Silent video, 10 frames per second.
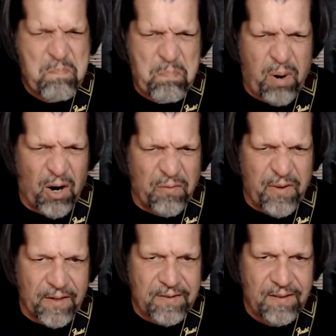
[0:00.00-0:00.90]

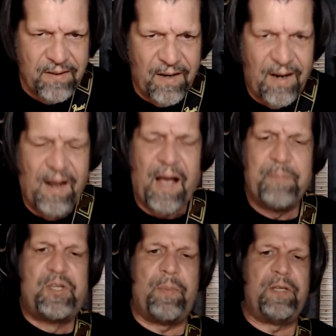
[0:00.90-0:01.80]
perfect.
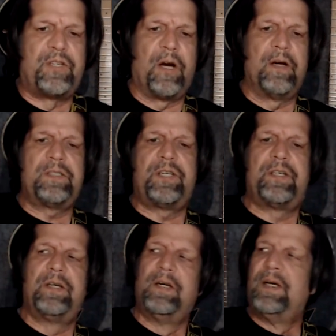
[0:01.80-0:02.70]
I'm Jimmy
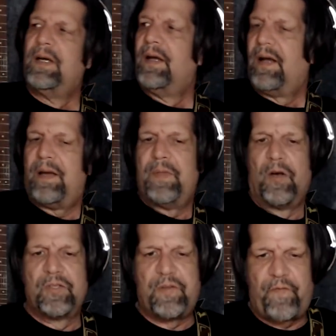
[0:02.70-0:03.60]
Church. I'm the
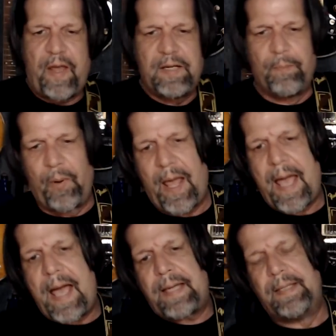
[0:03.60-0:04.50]
host of Fade to
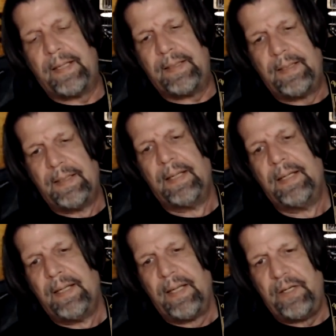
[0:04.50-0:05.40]
Black, and
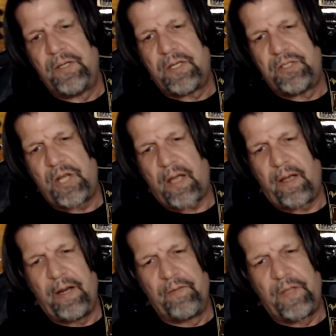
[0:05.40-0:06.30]
you can check
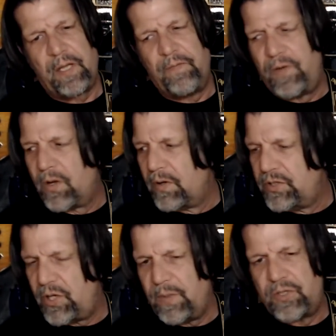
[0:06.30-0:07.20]
out everything if you go to
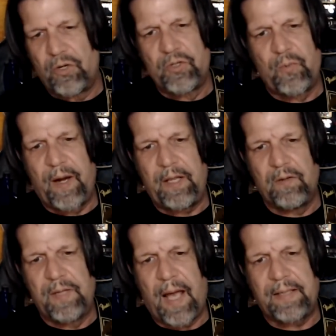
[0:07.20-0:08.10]

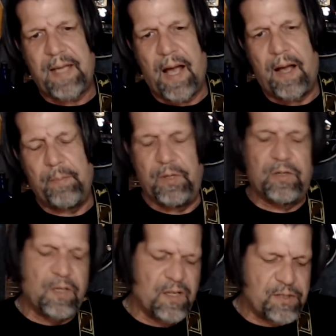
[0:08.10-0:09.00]
jimmychurchradio.com, and you
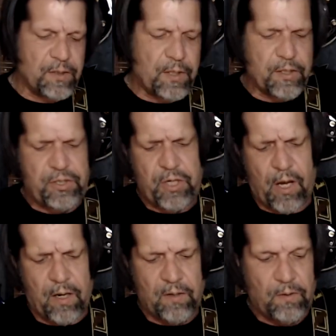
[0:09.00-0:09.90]
can listen
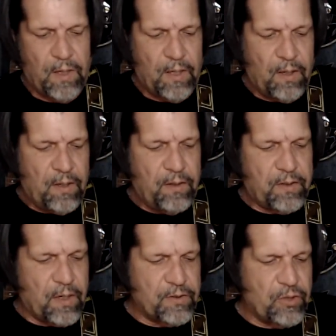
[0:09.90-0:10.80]
show. You
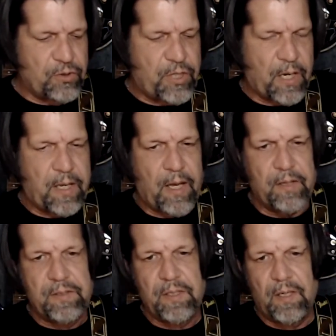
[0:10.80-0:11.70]
can also check
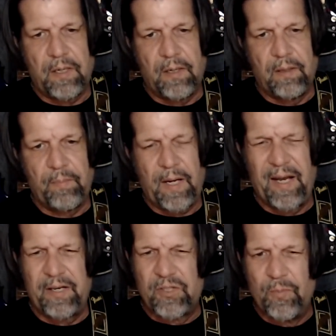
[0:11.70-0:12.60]
out my
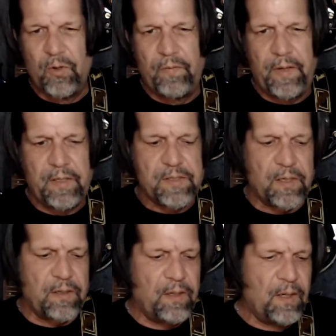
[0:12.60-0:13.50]
latest movies
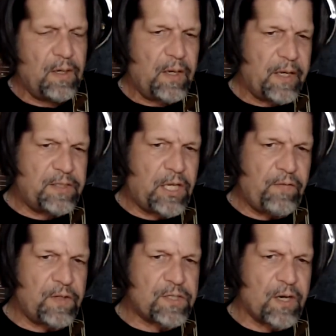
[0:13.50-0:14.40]
and
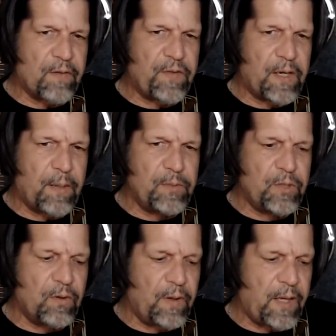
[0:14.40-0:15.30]
TV stuff that I'm
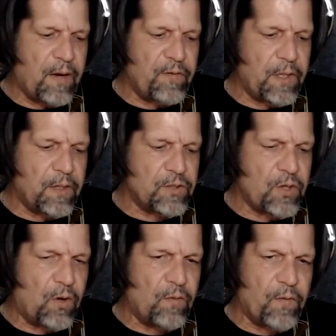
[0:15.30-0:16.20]
doing. Everything is
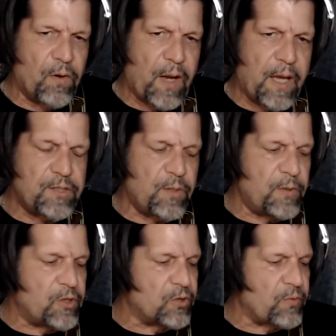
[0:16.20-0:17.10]
over at
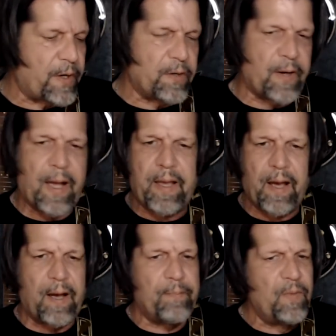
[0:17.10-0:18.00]

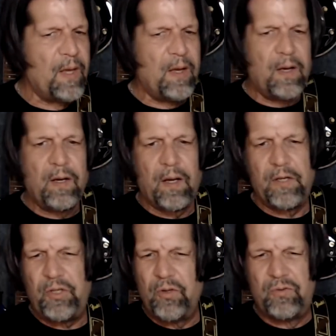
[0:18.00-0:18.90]
jimmychurchradio.com,
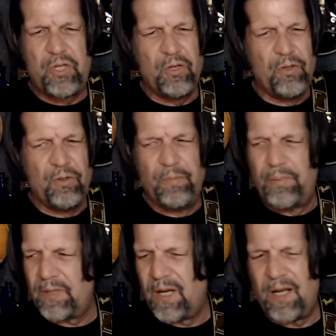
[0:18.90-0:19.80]

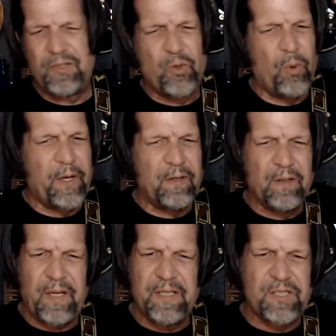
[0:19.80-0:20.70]
YouTube,
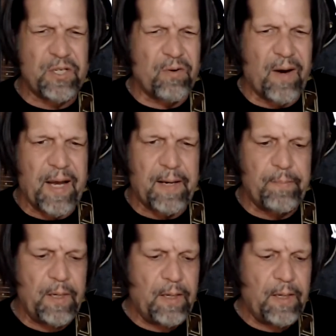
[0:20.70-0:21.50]
Twitter, Instagram.